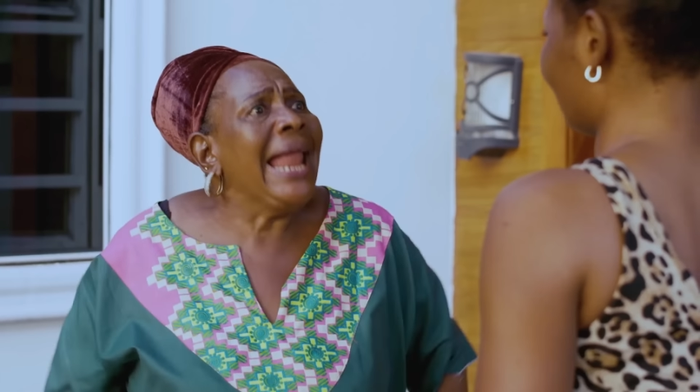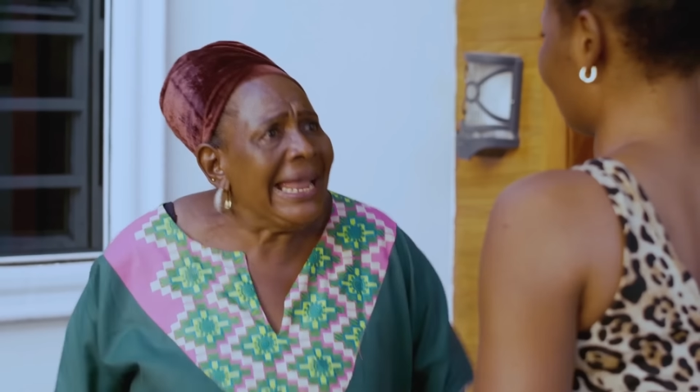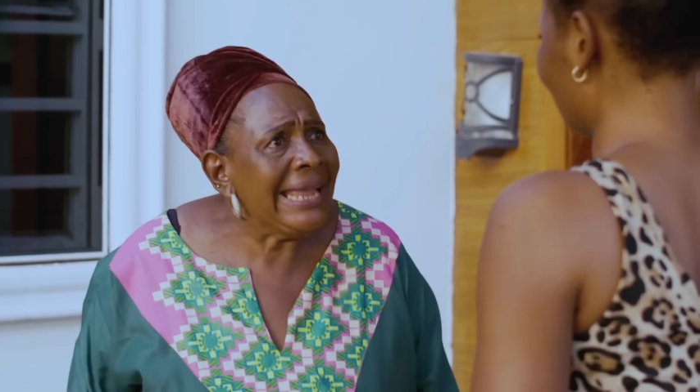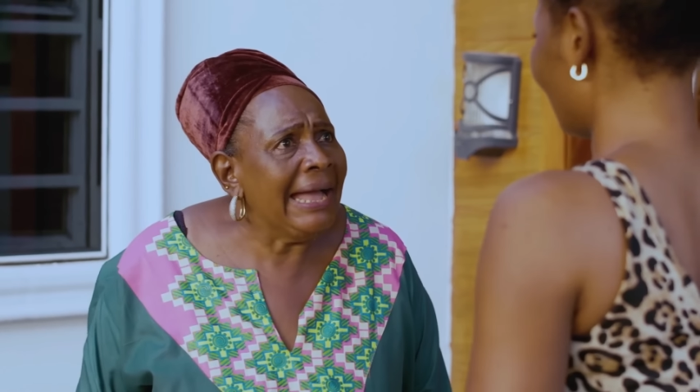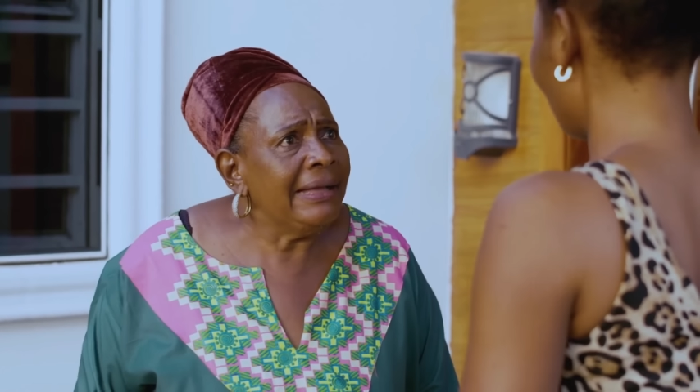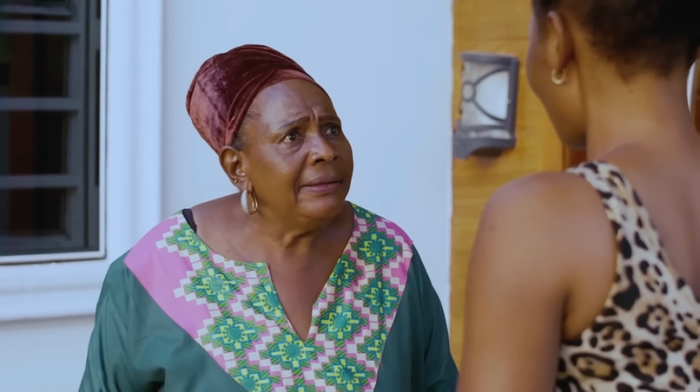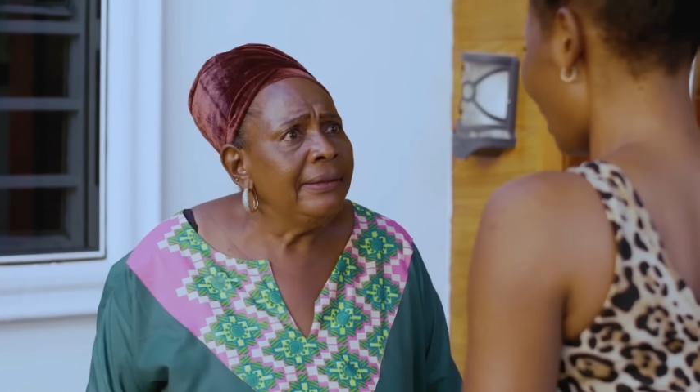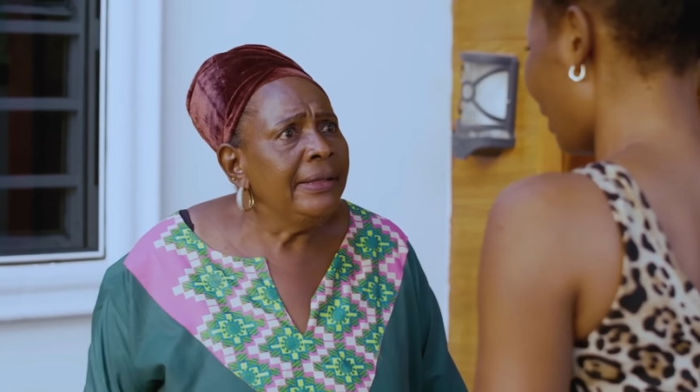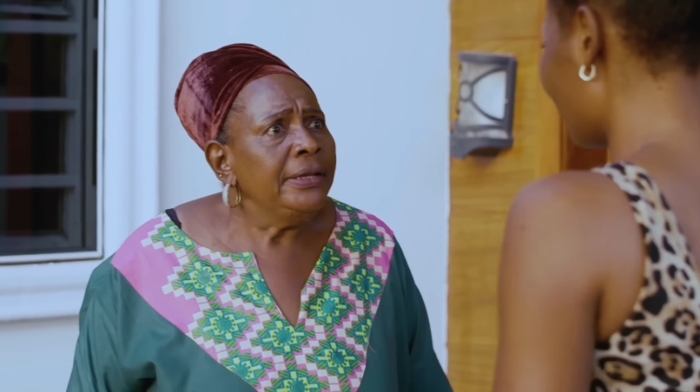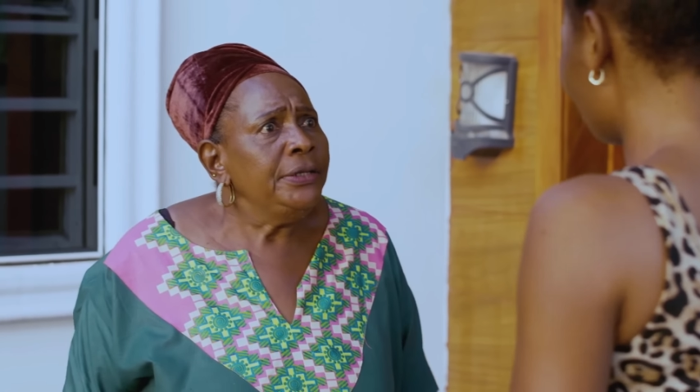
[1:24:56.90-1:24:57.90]
Liar!
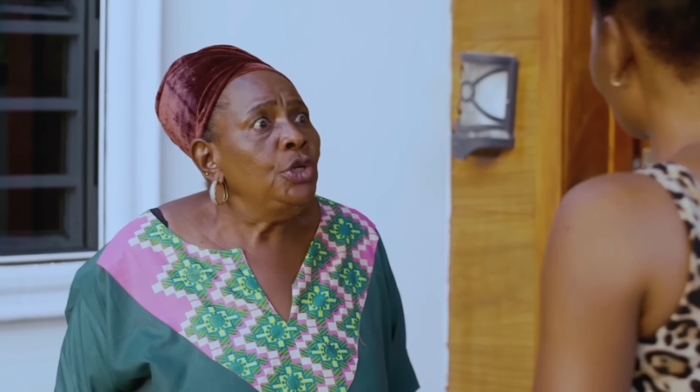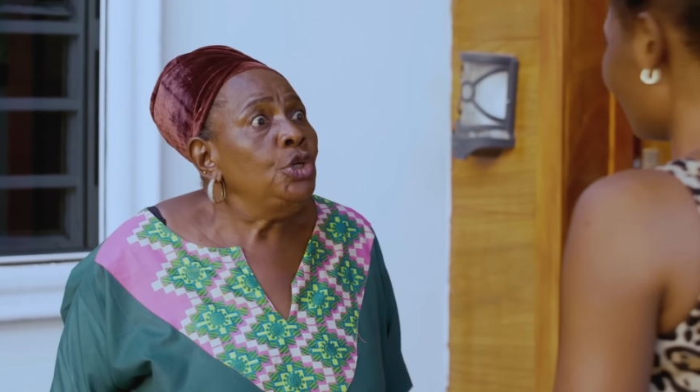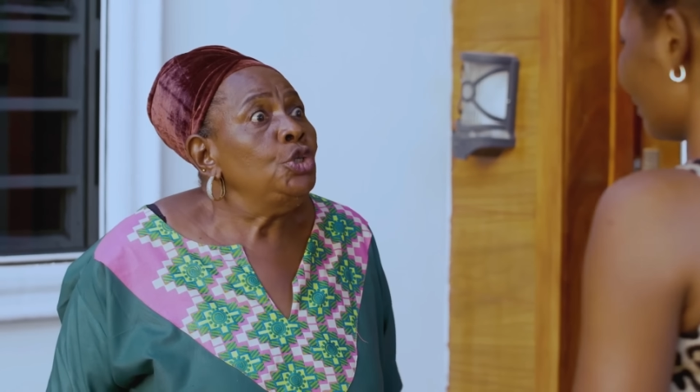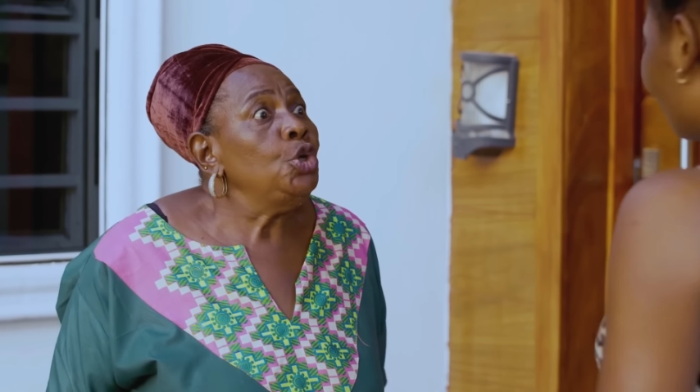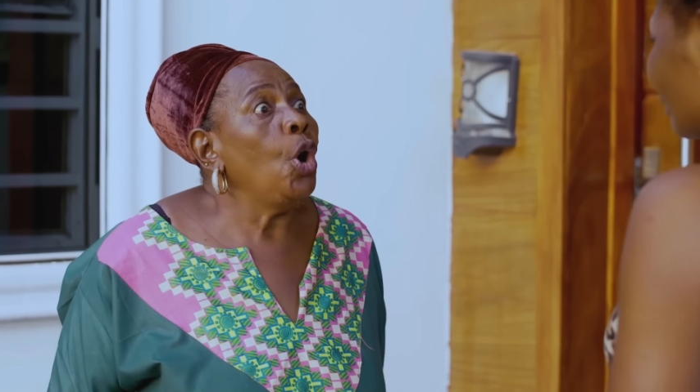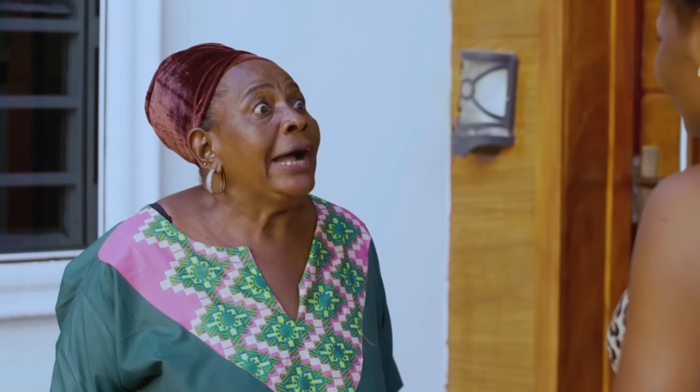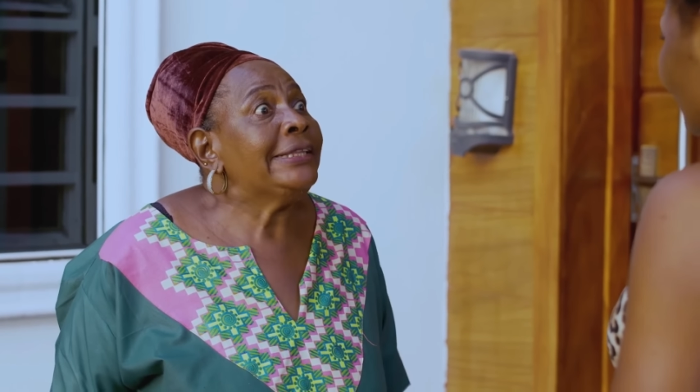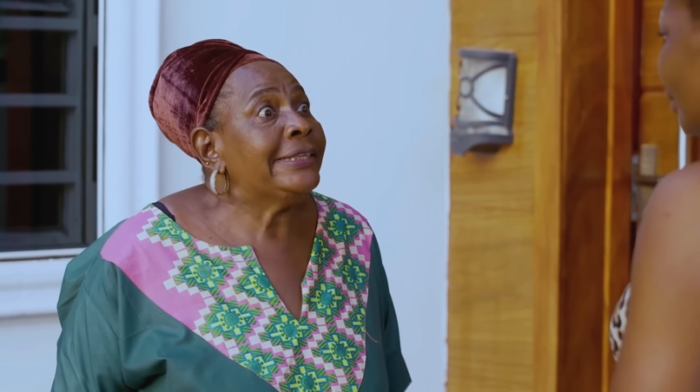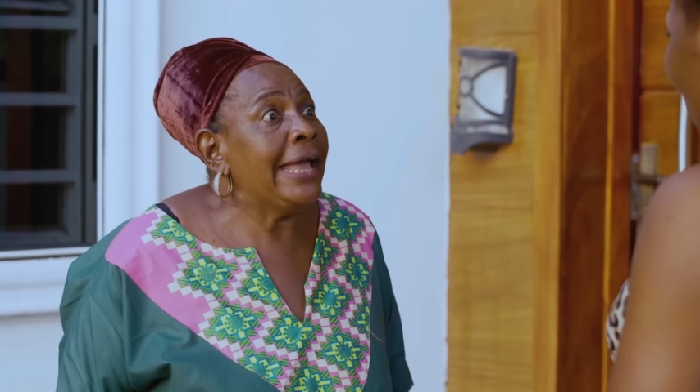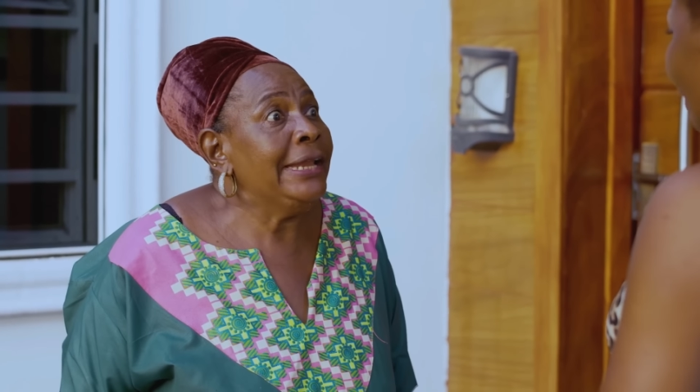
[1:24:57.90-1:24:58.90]
You
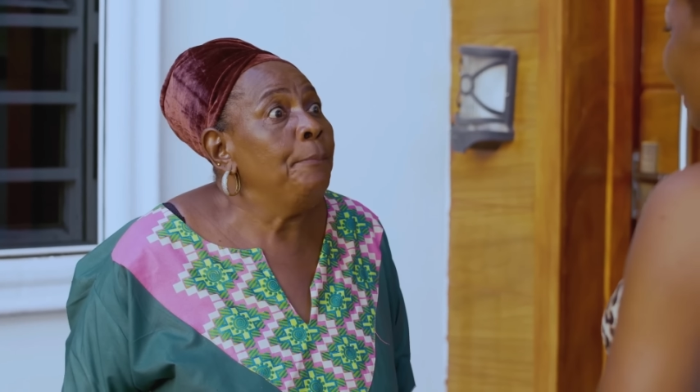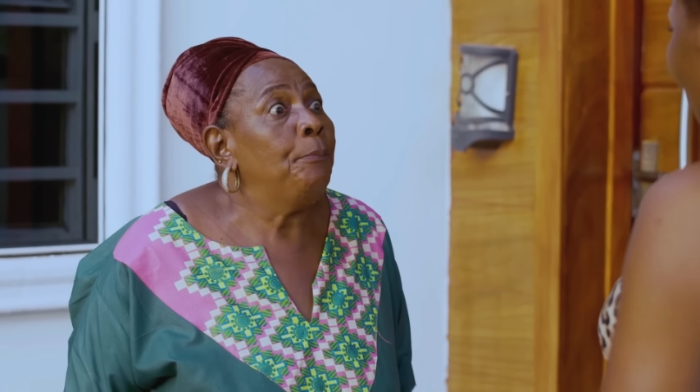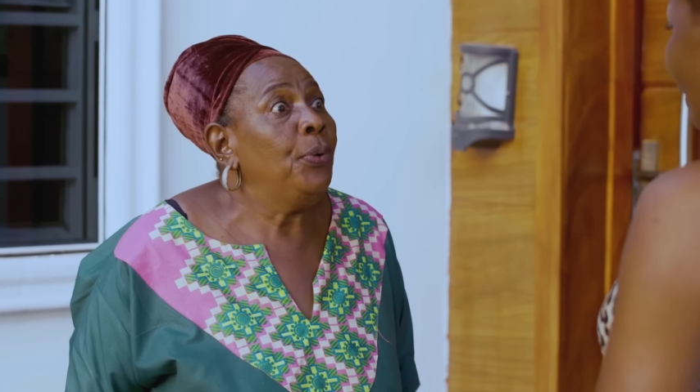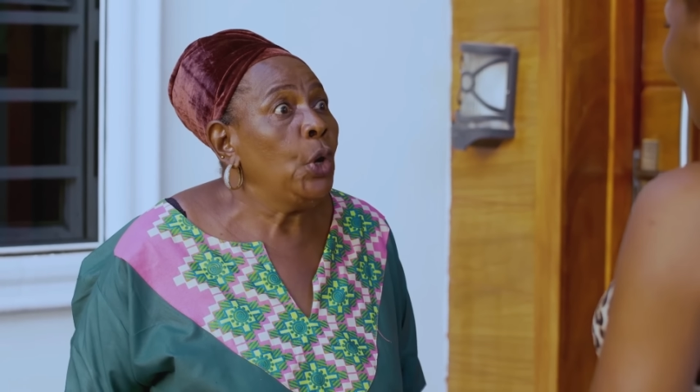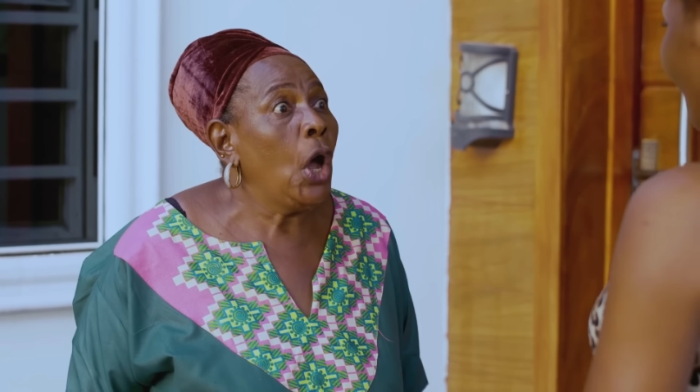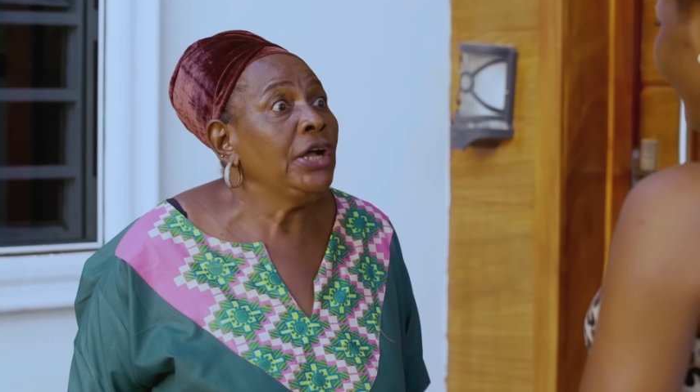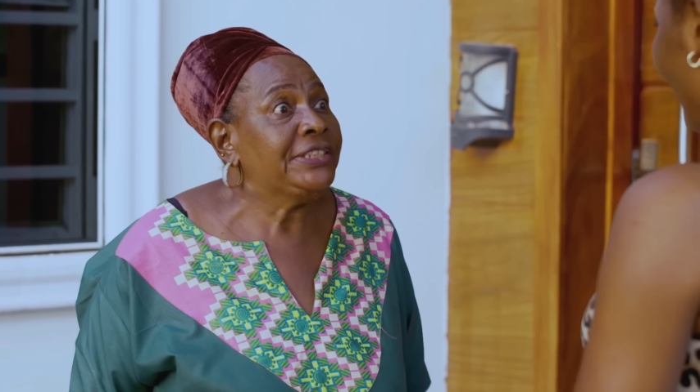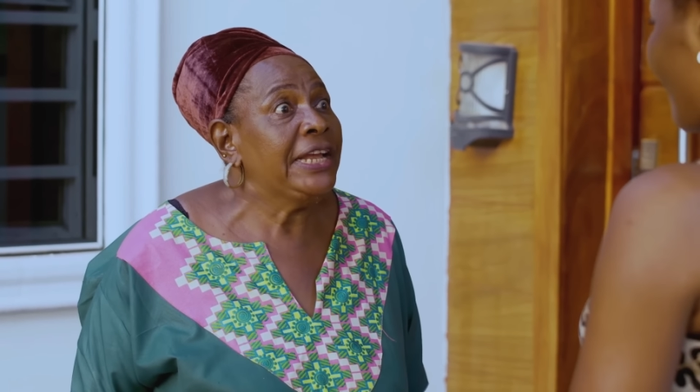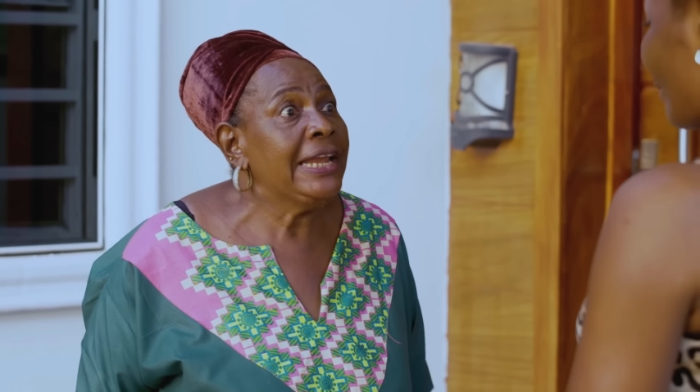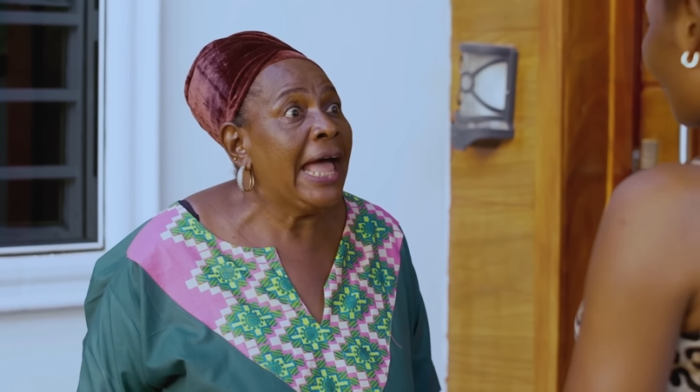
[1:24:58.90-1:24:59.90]
are telling
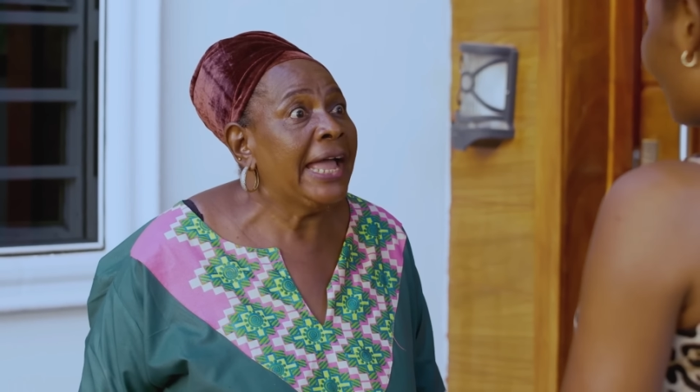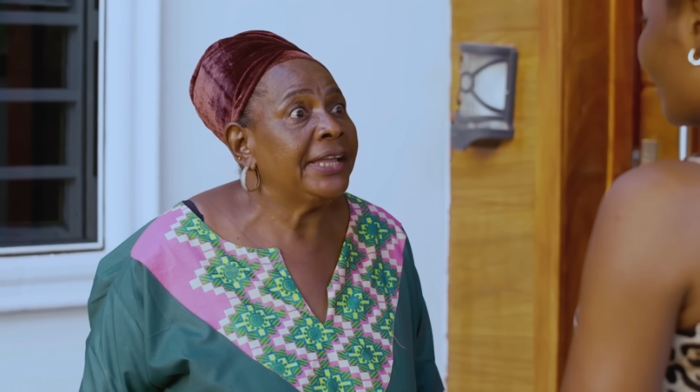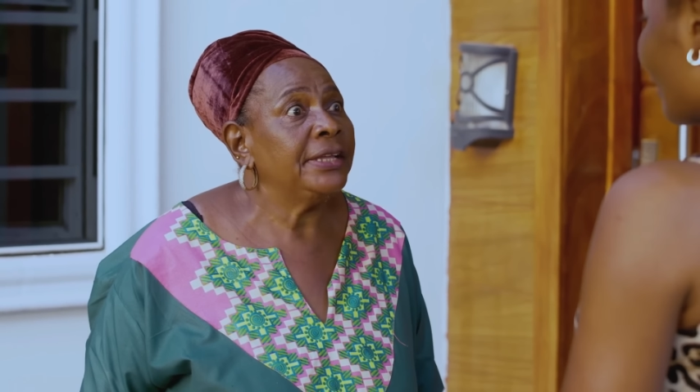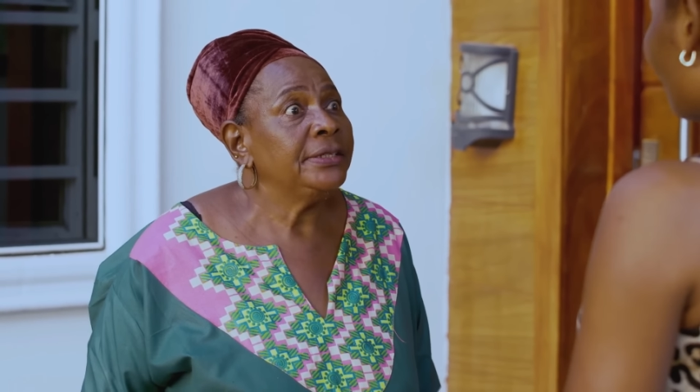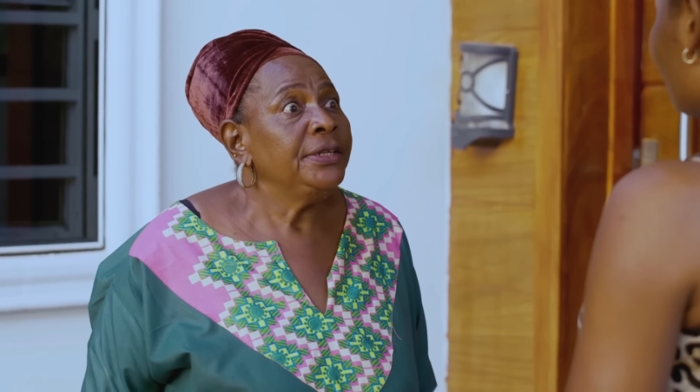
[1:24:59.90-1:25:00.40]
bloody lie.